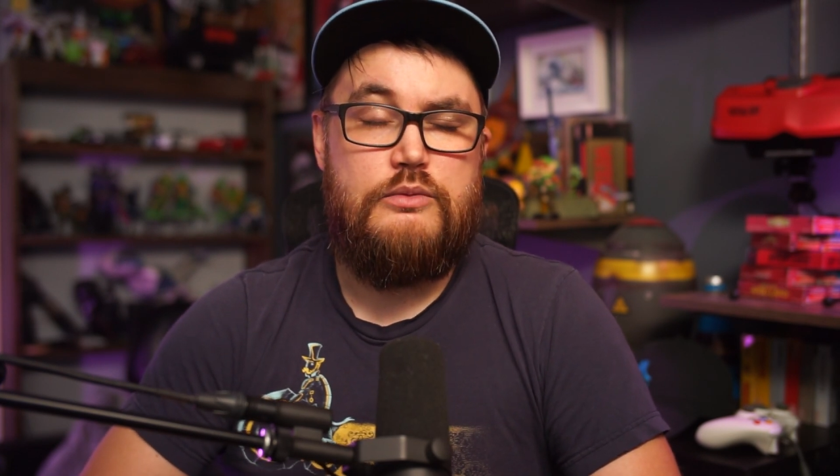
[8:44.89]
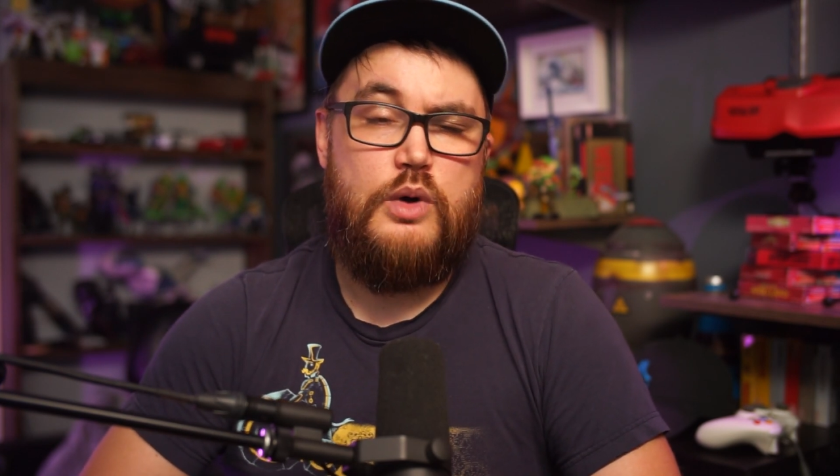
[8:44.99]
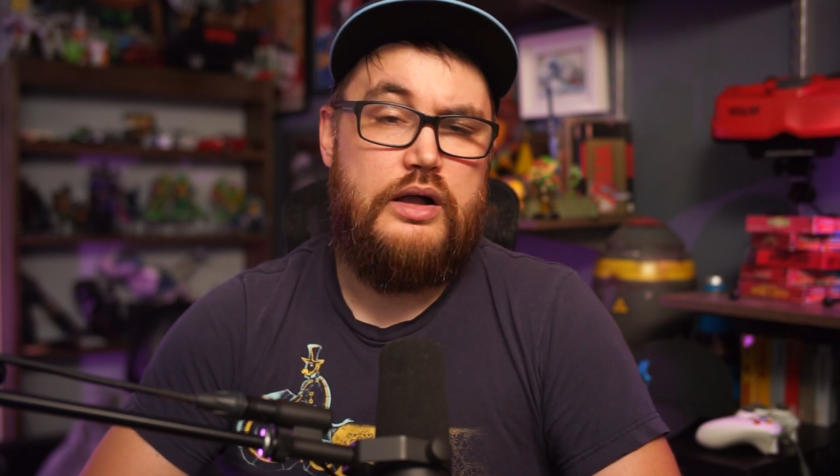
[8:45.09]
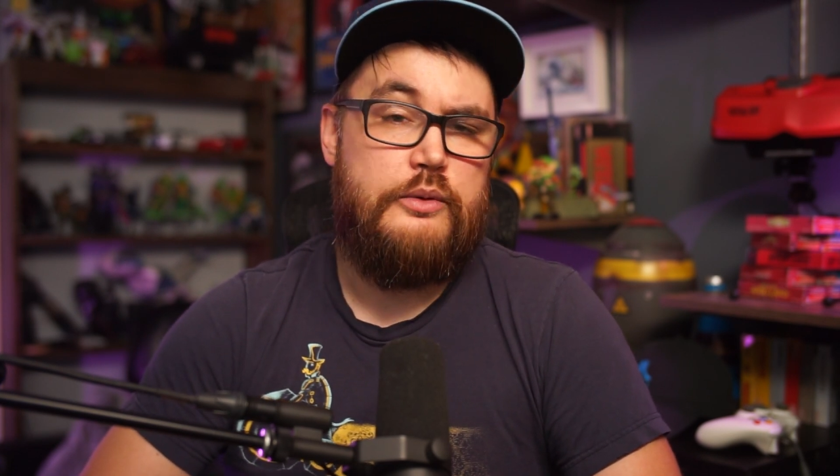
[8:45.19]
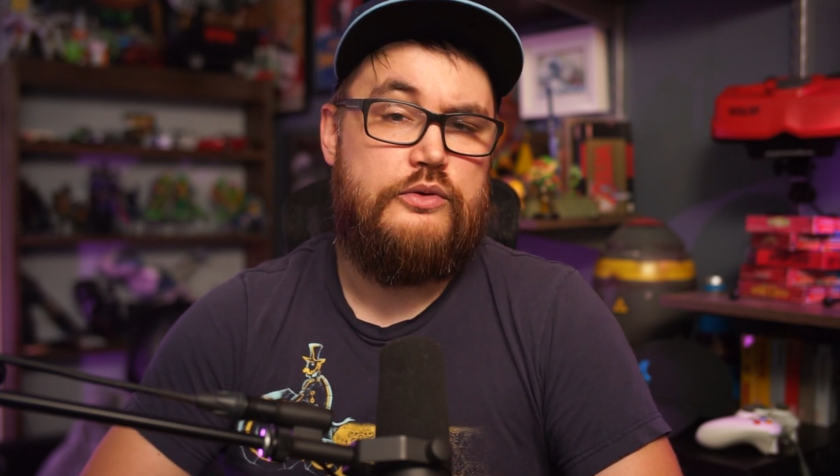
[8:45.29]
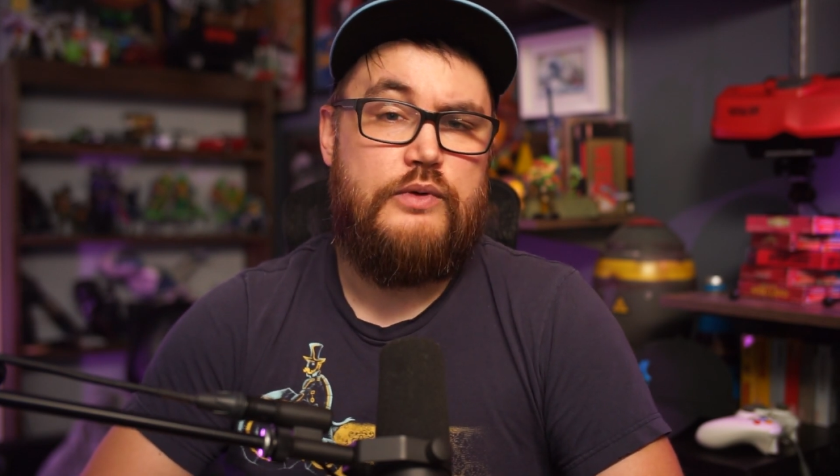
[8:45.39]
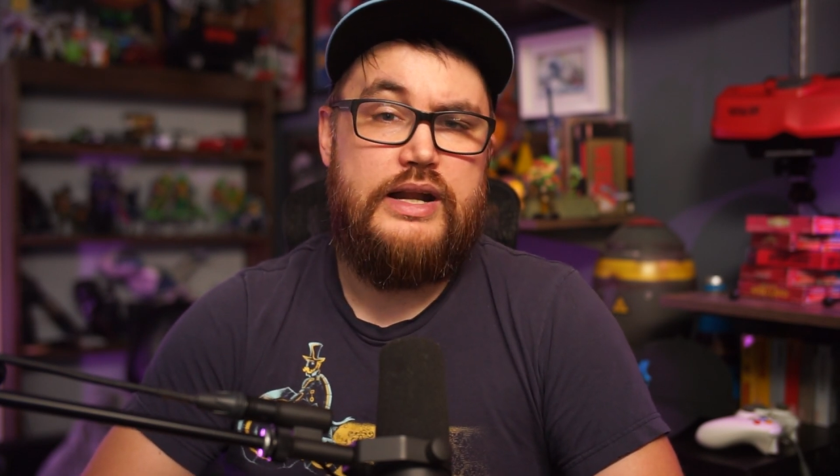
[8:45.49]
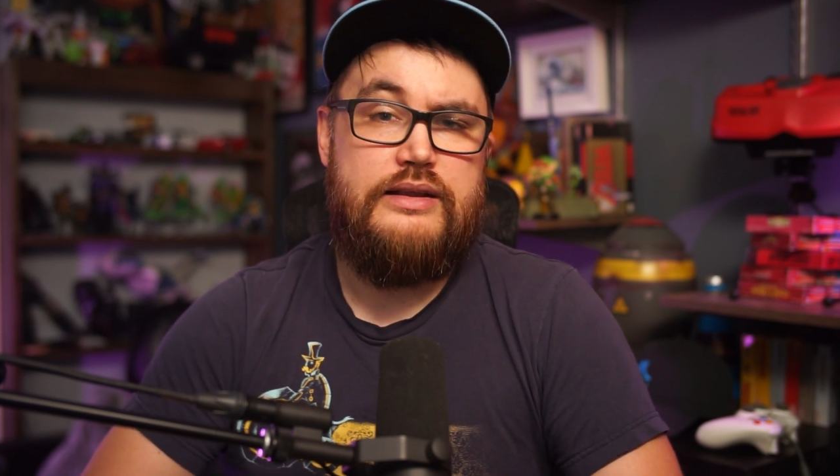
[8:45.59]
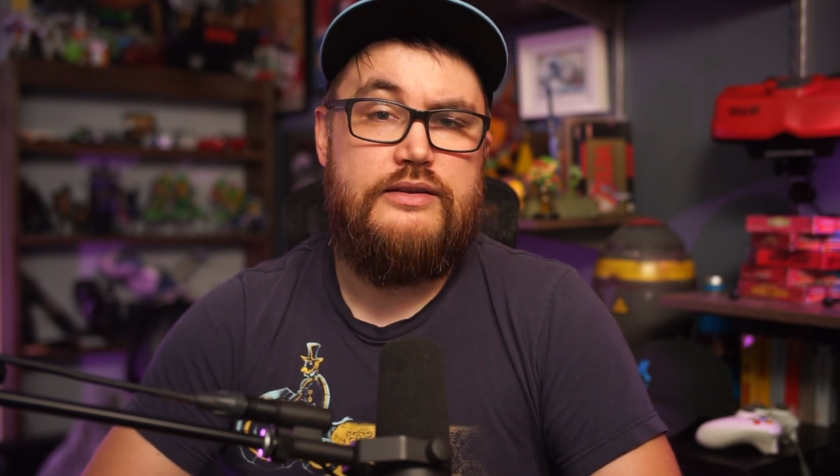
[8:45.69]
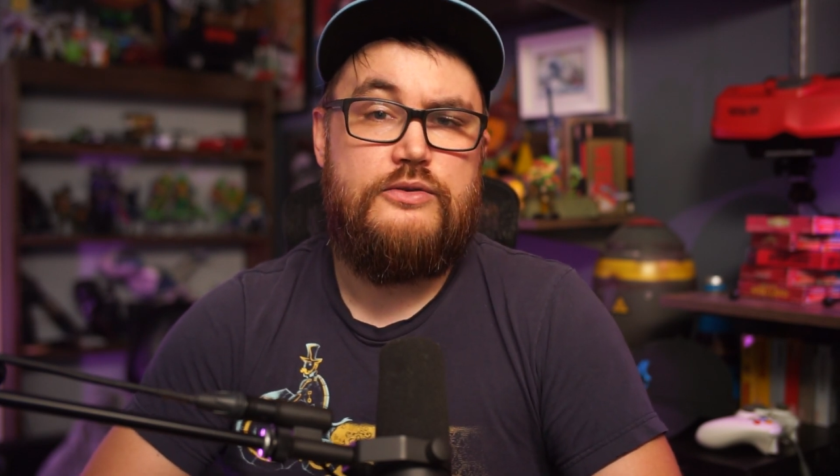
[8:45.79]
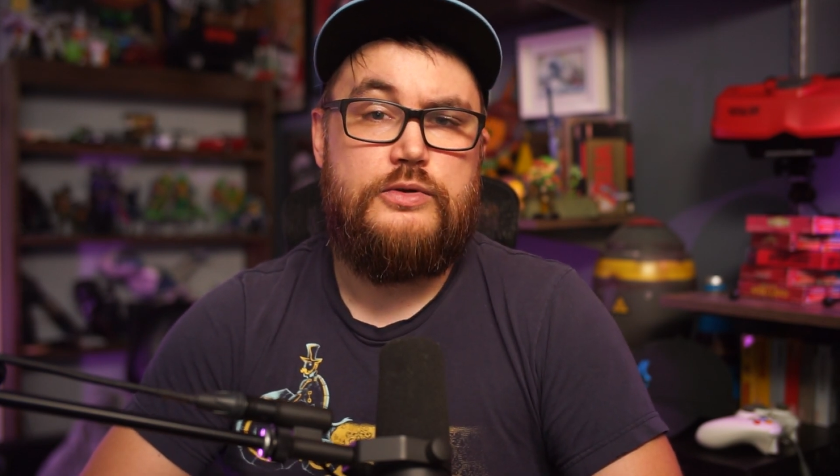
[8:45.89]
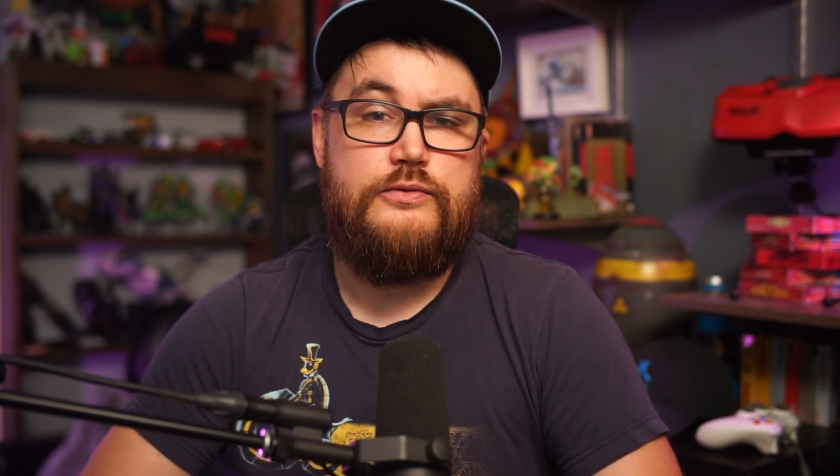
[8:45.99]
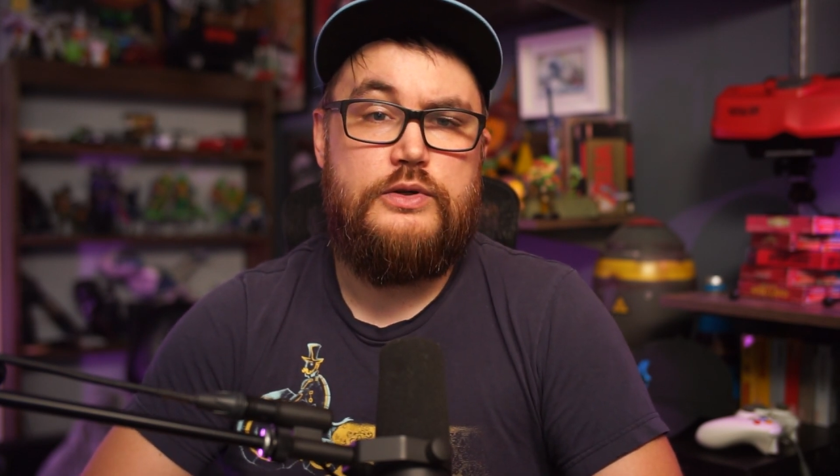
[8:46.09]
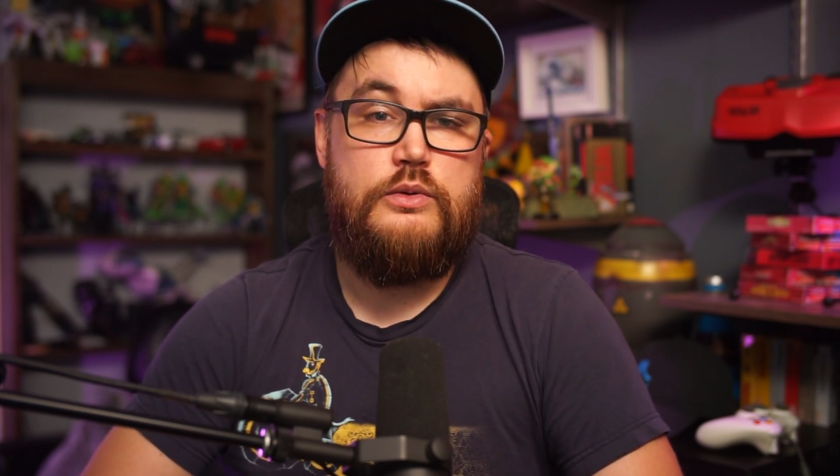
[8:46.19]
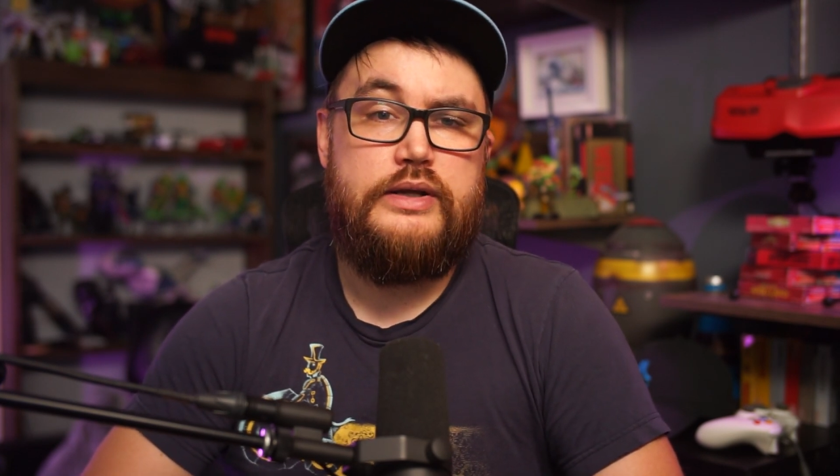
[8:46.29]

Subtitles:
While I was writing this review,